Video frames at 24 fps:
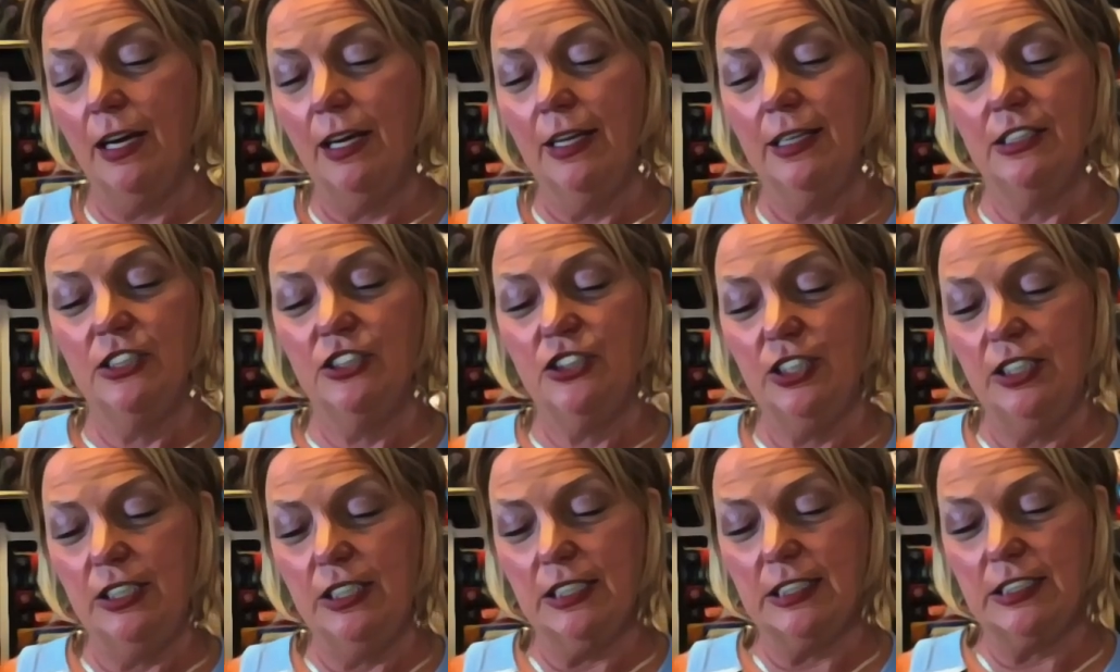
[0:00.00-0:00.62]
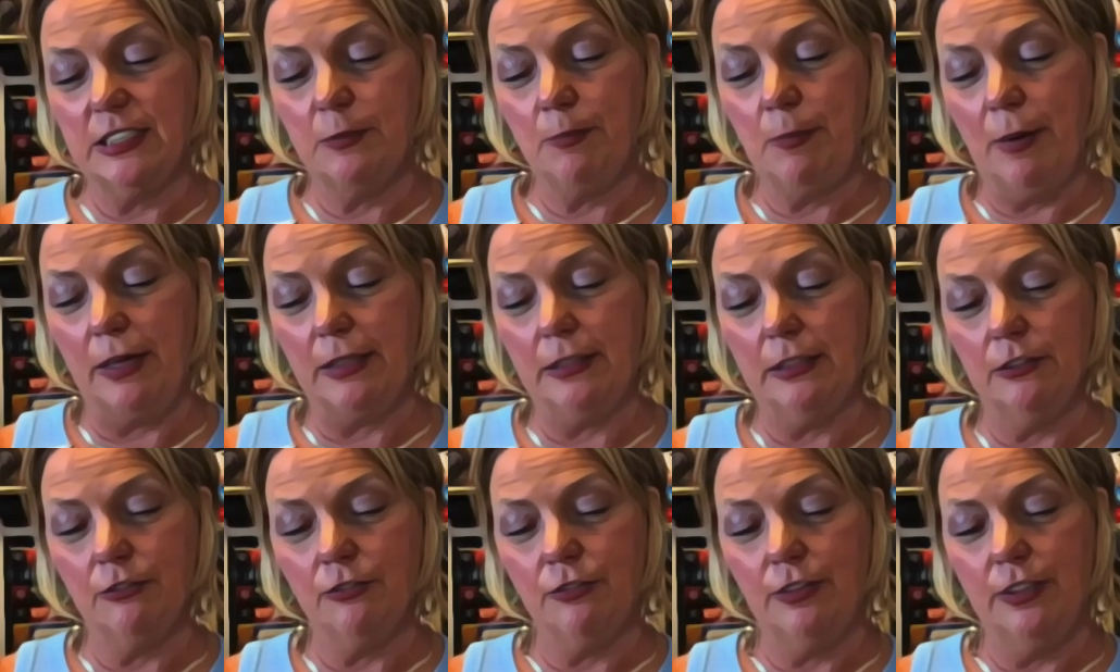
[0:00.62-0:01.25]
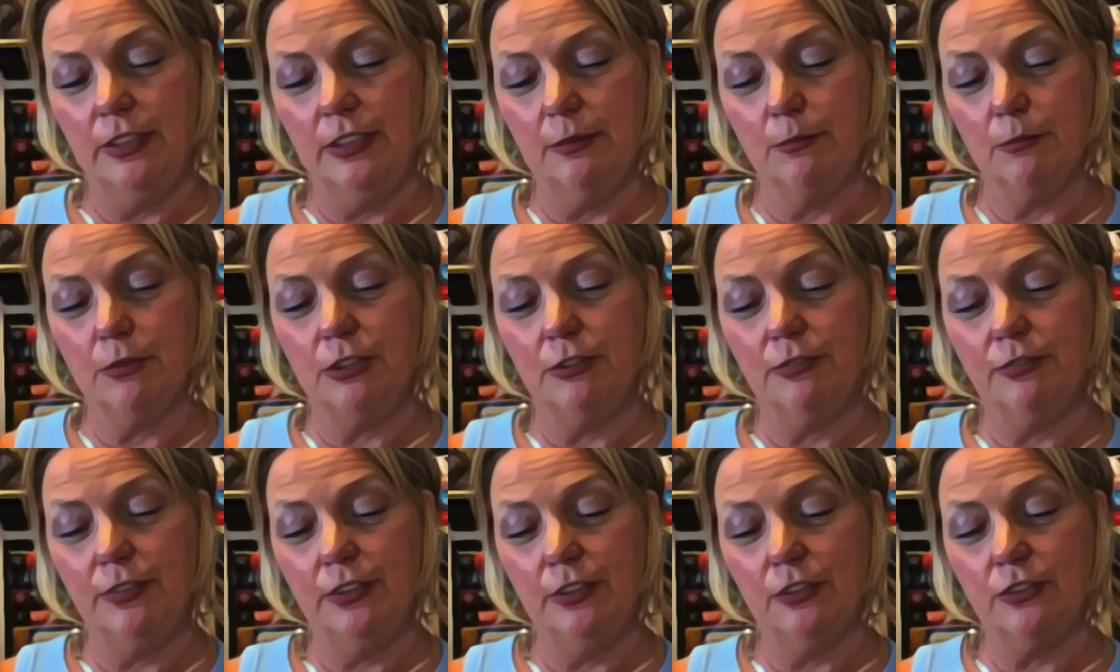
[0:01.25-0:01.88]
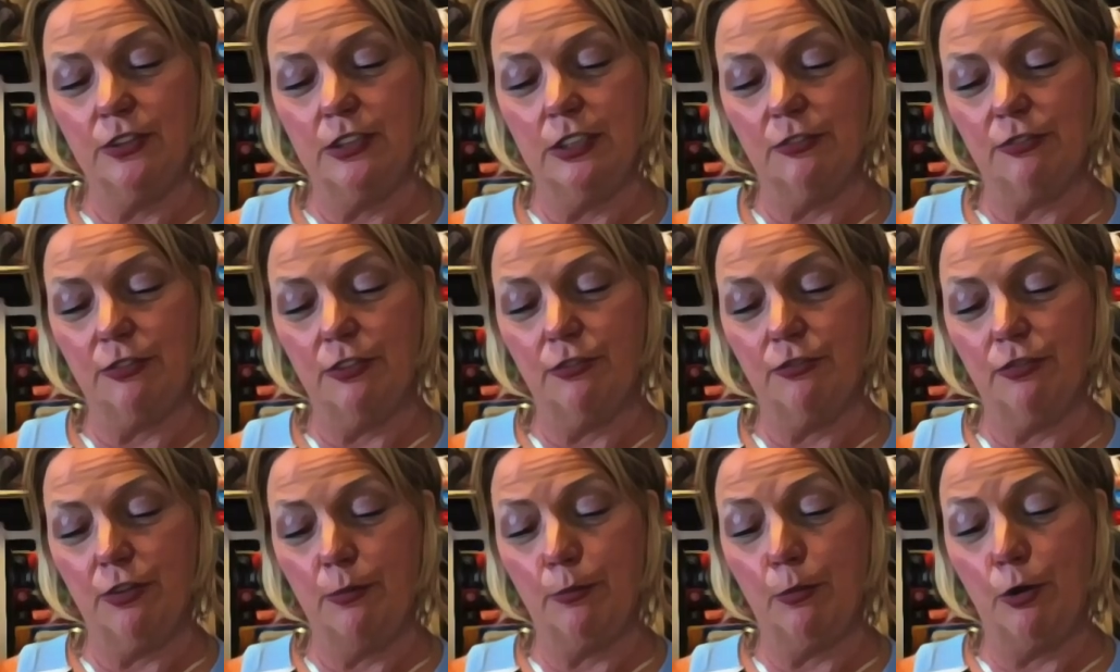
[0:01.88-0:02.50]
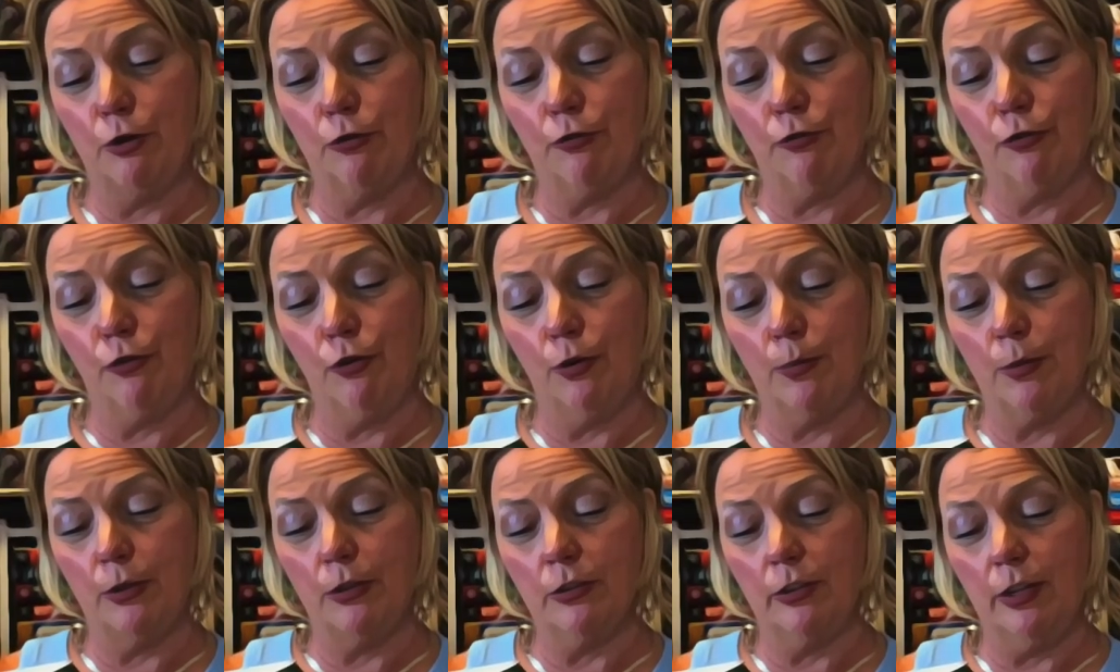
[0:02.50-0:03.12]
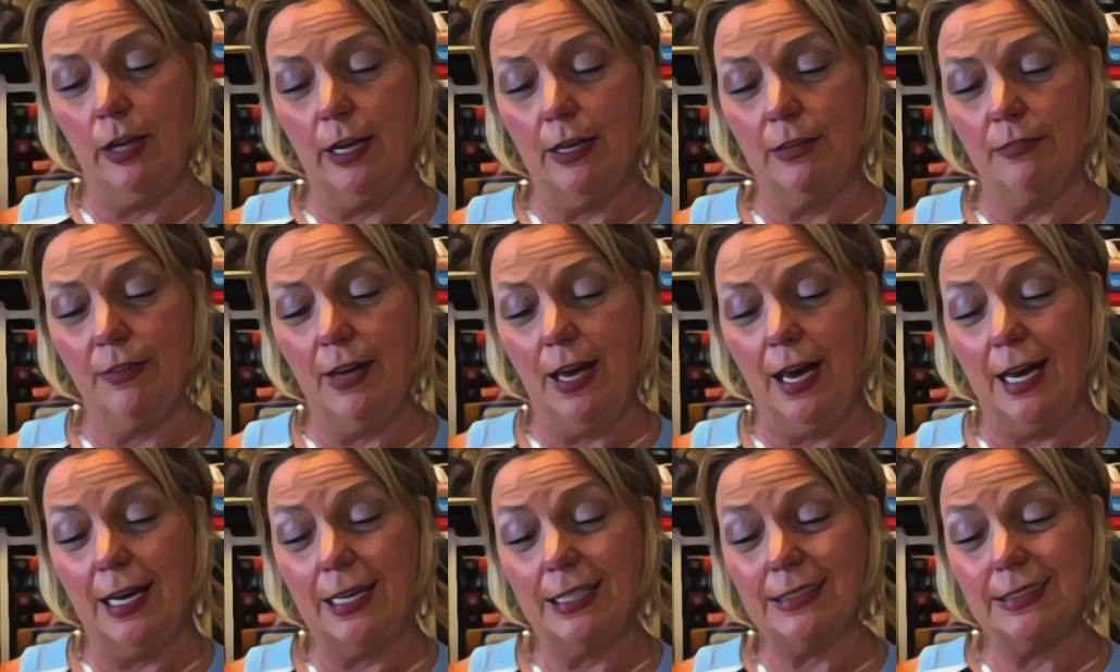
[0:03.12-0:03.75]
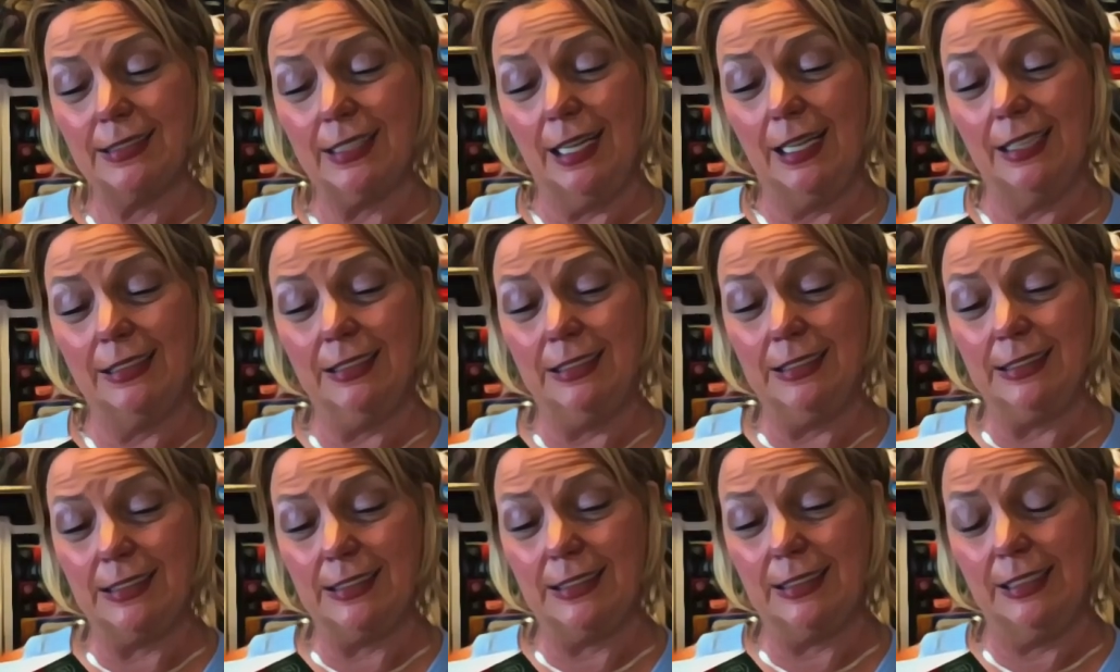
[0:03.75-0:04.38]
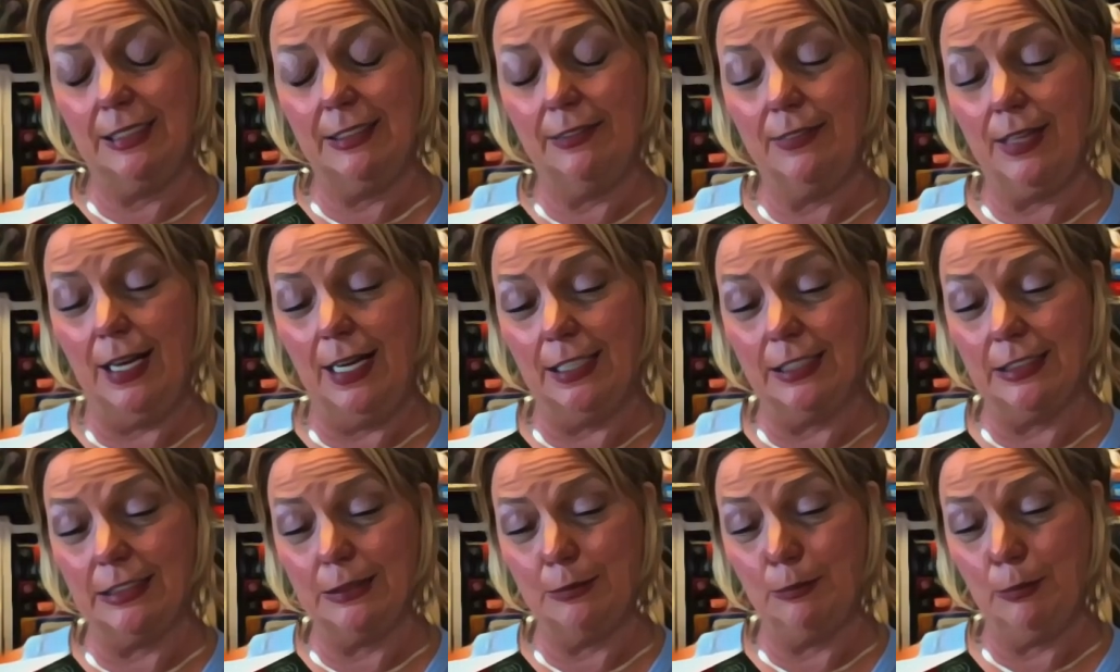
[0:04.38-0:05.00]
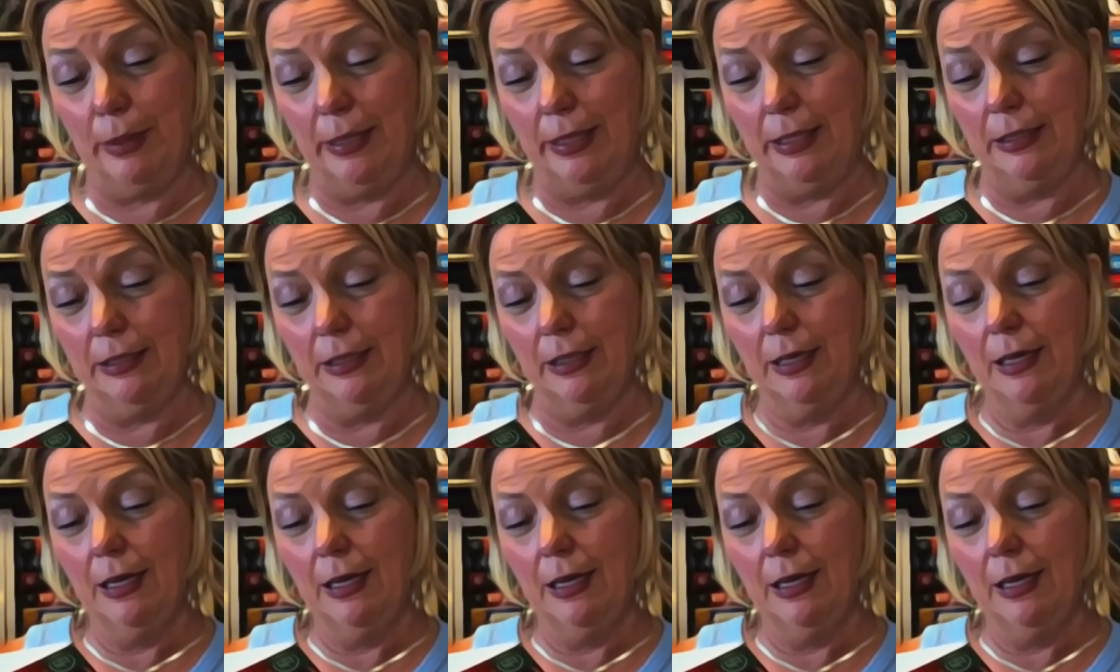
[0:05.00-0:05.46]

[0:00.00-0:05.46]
she'd expected freedom to feel different from her former life as an enslaved housemaid.